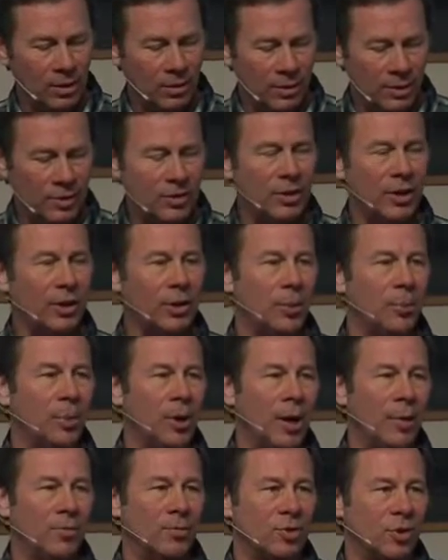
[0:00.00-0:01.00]
Let's say your
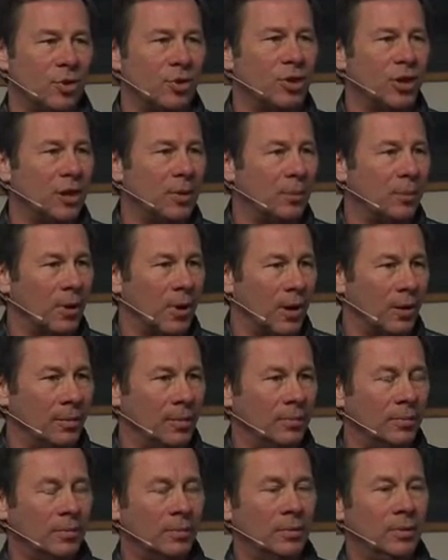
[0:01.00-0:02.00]
problem's a sin
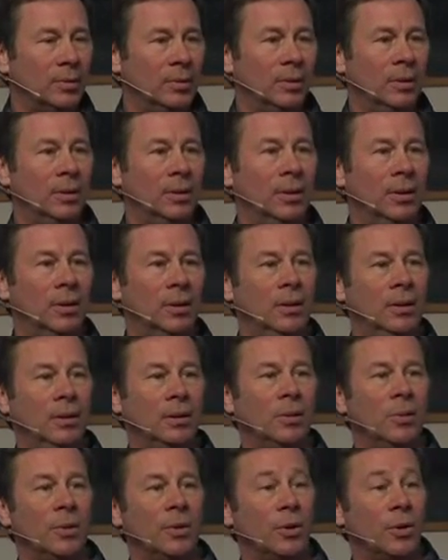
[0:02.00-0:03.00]
problem.
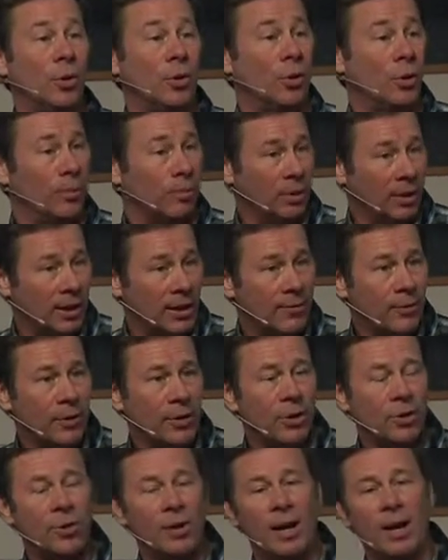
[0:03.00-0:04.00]
Whether you're a believer
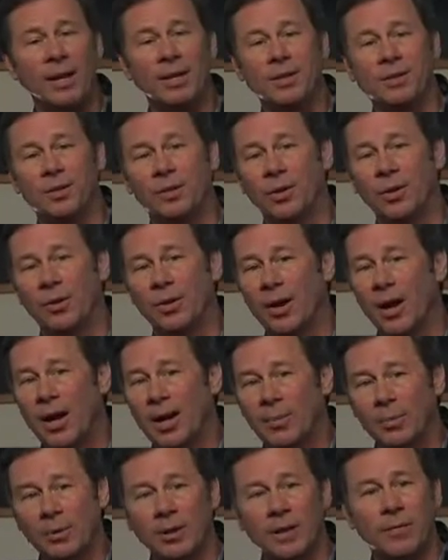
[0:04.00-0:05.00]
in Christ or you're
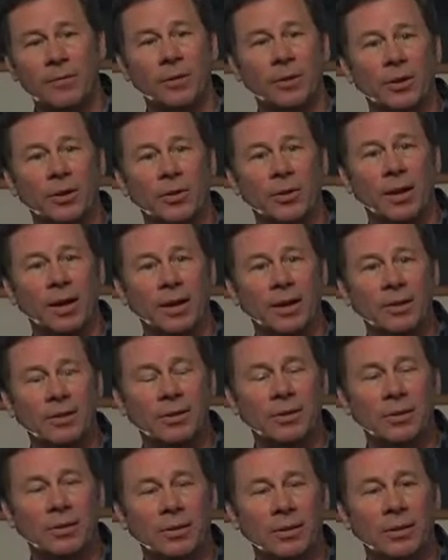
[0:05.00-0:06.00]
not a believer in
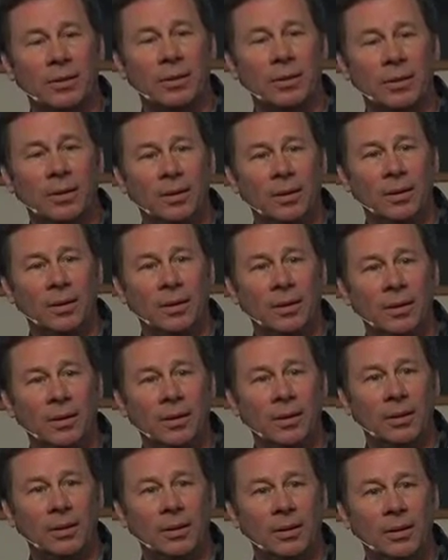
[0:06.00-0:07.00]
Christ,
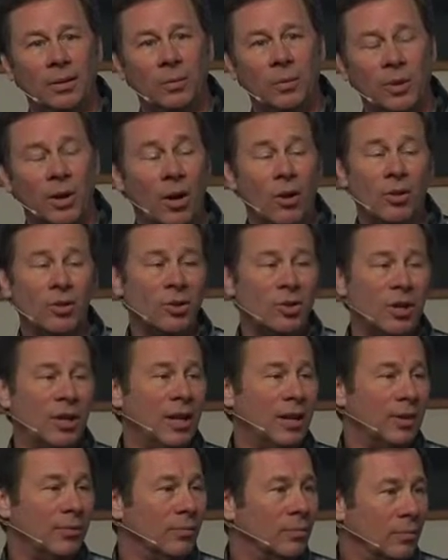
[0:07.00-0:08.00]
we all
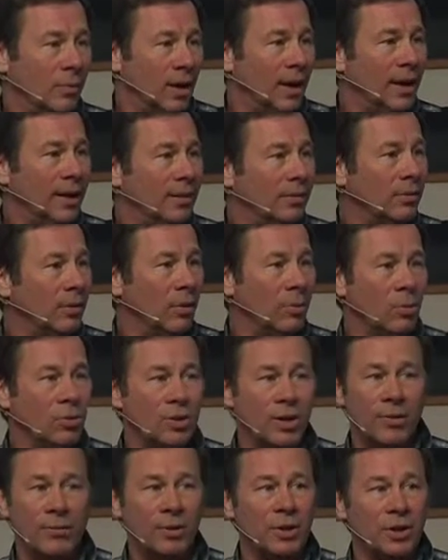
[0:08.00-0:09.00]
sin, right?
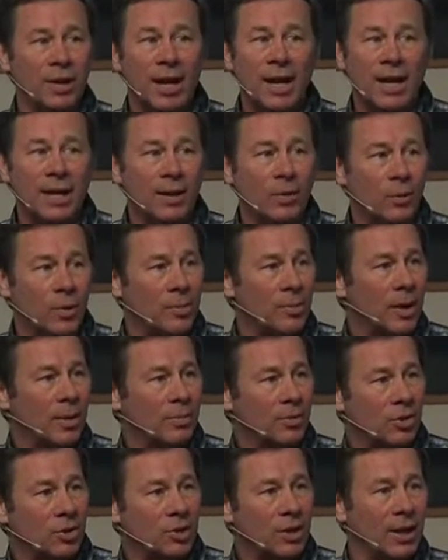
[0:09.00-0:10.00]
Almost every day we
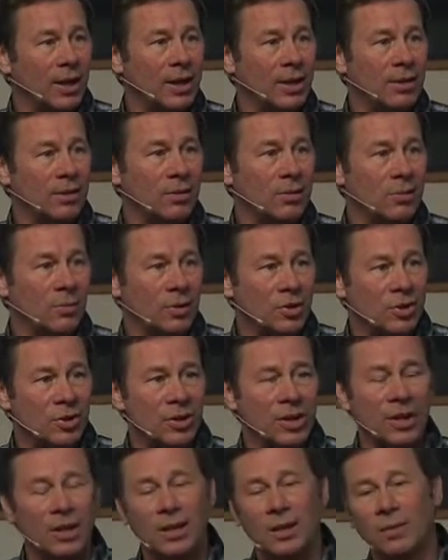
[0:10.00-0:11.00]
make mistakes, we
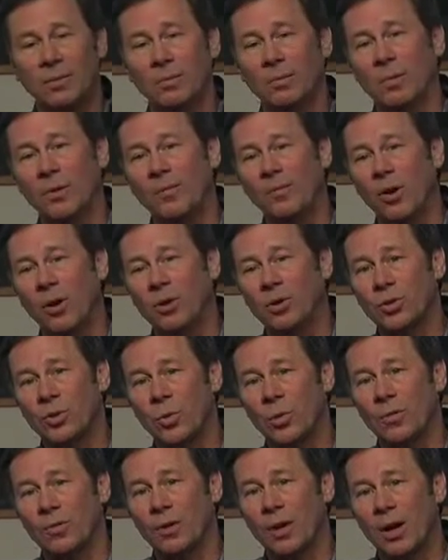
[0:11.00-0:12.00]
sin, we fall
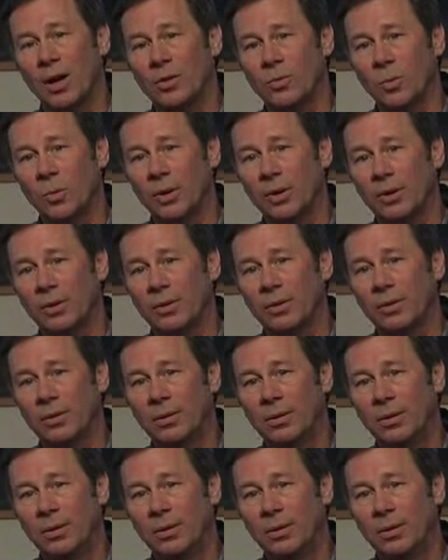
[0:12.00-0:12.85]
short of God's will.